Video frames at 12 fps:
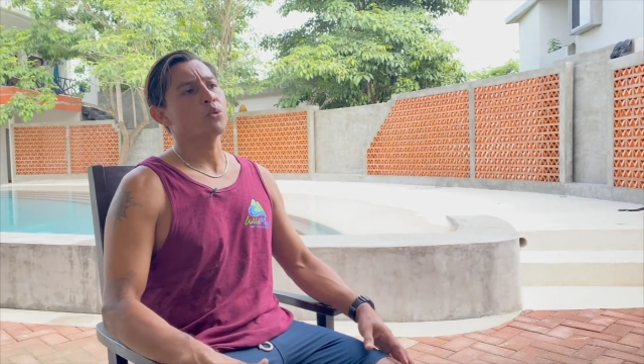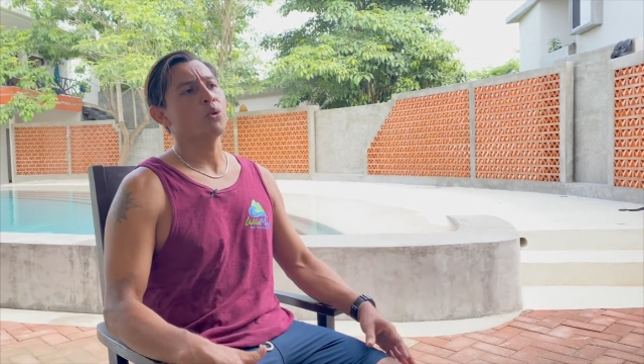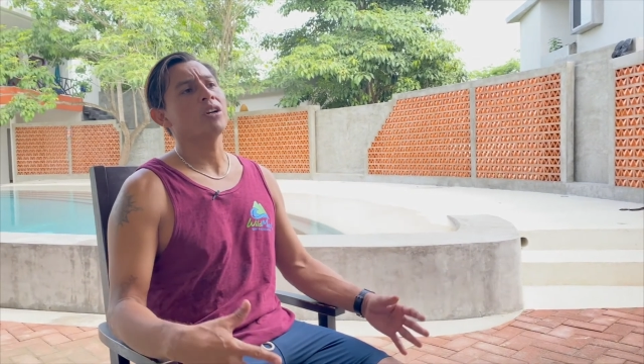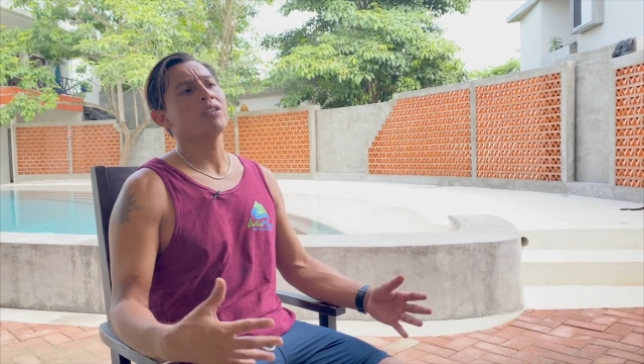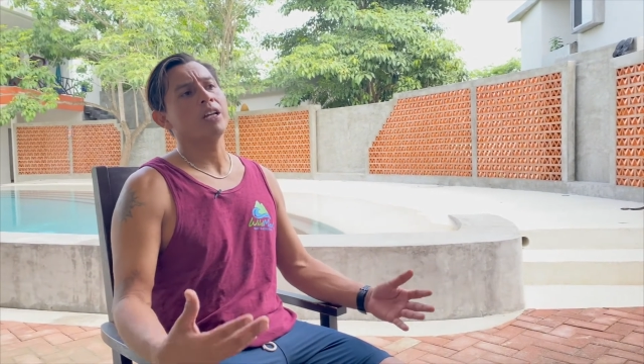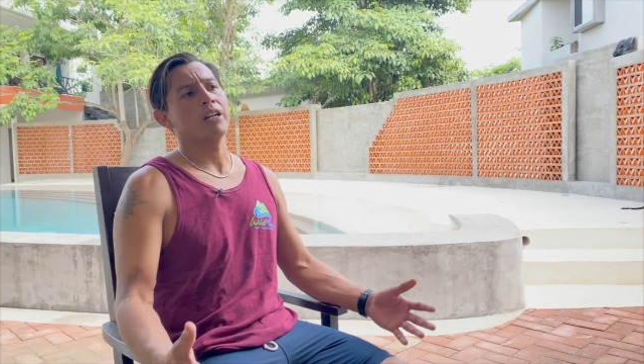
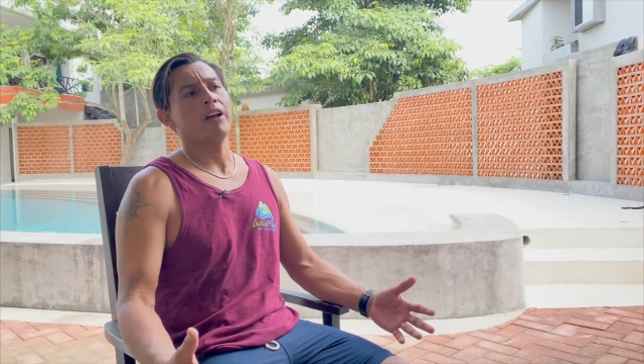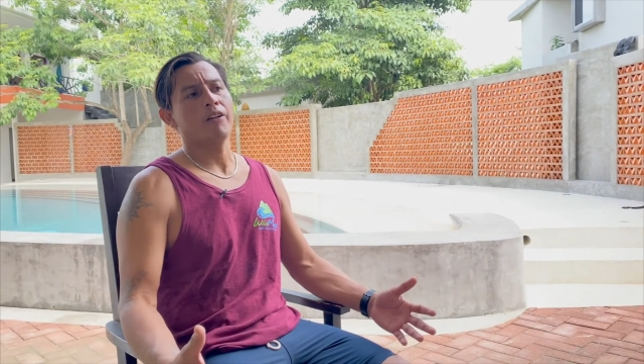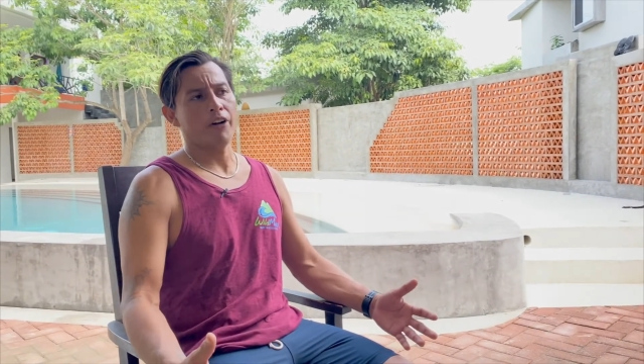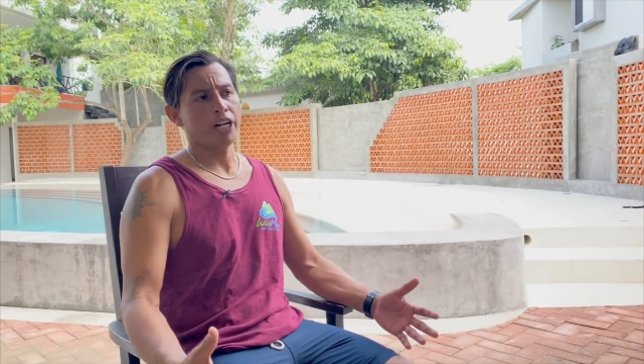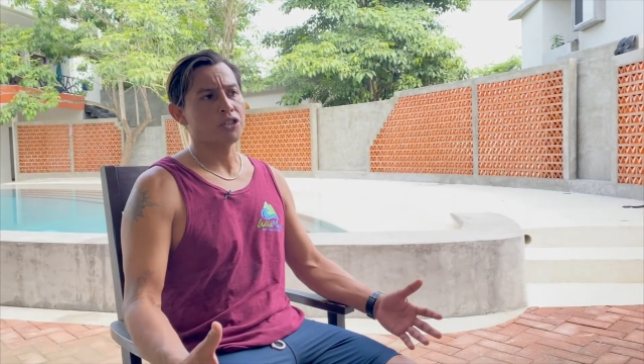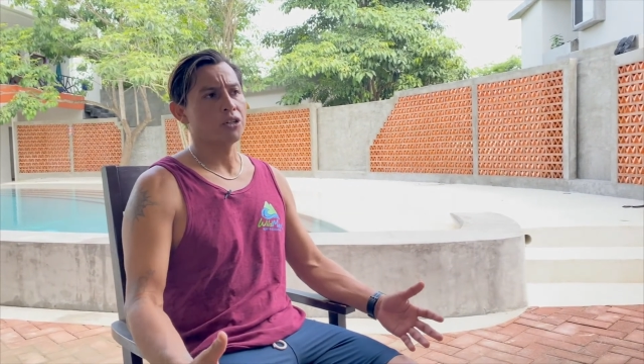where does the
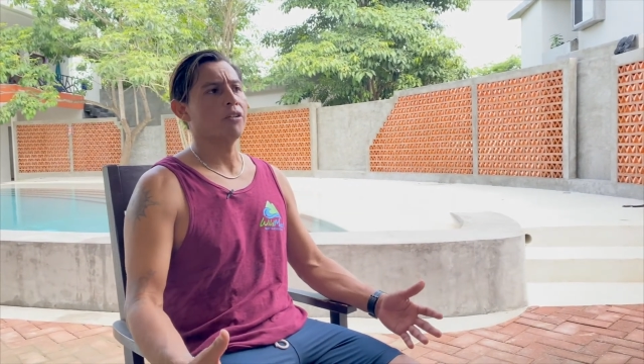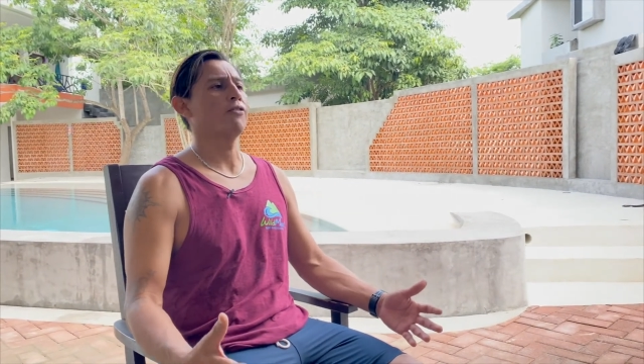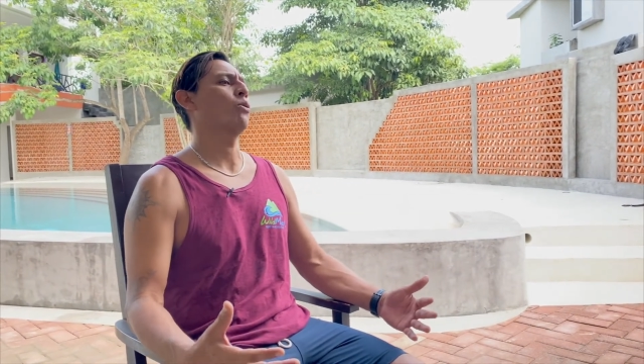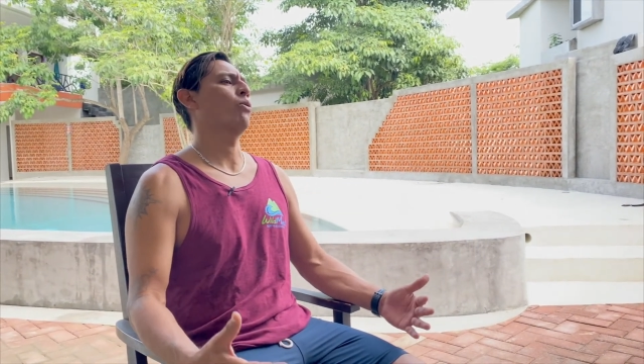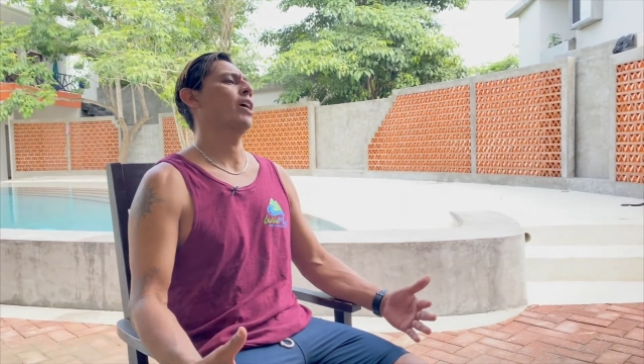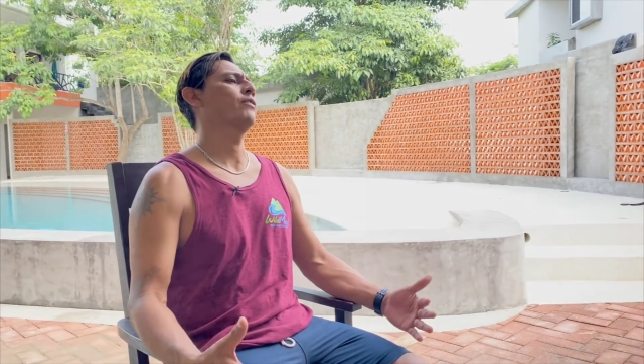direction of
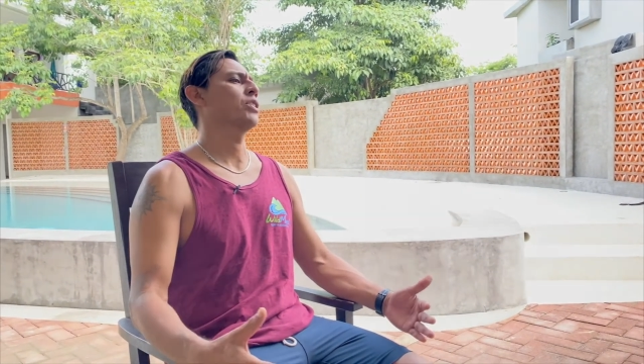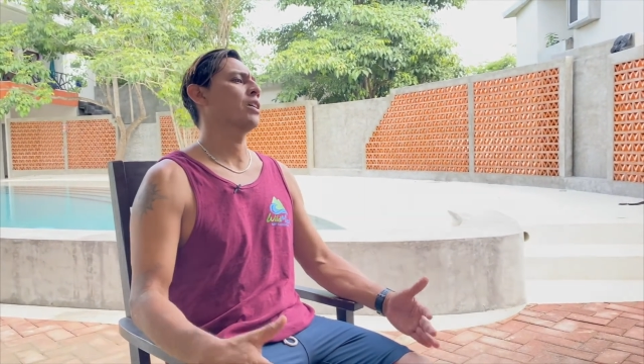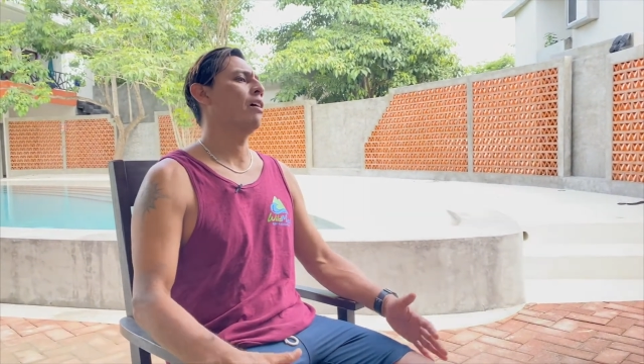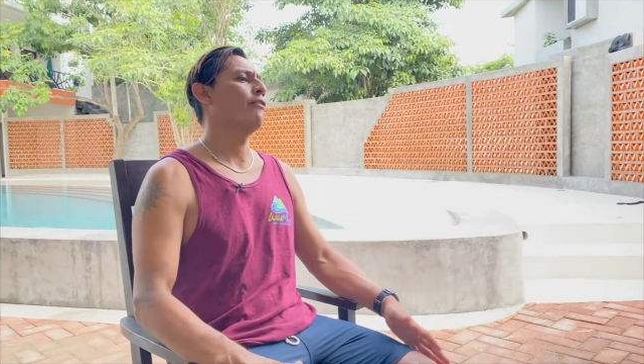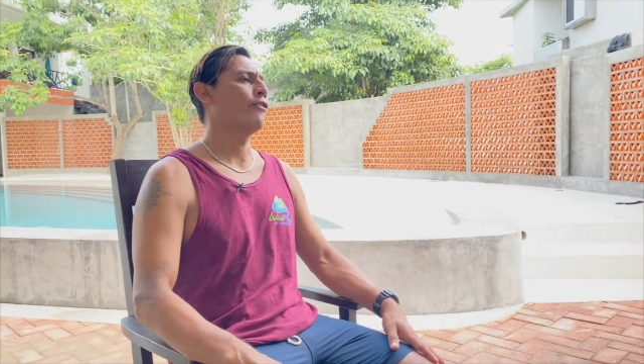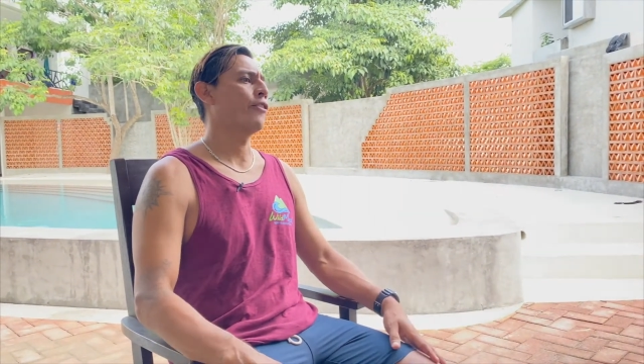the waves
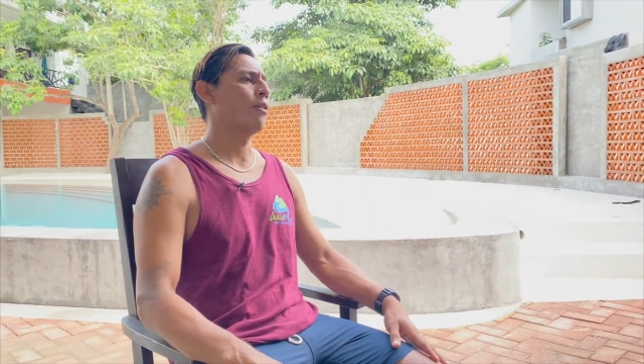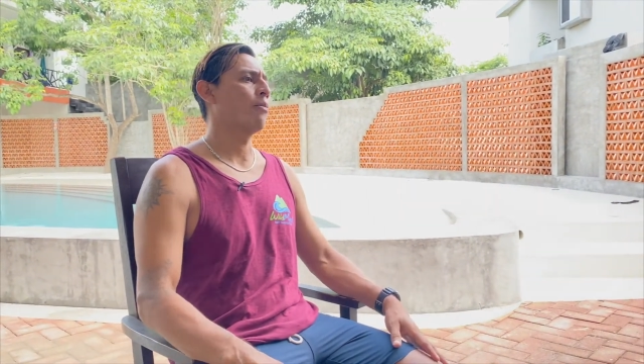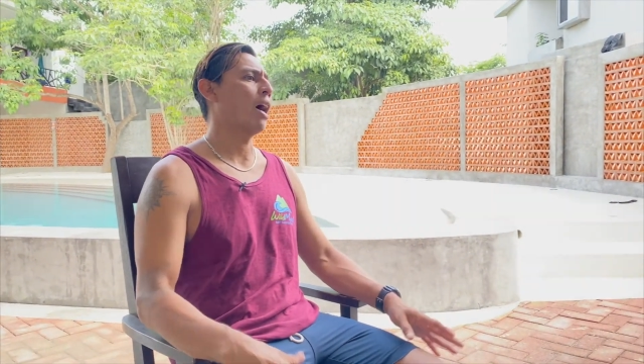come from,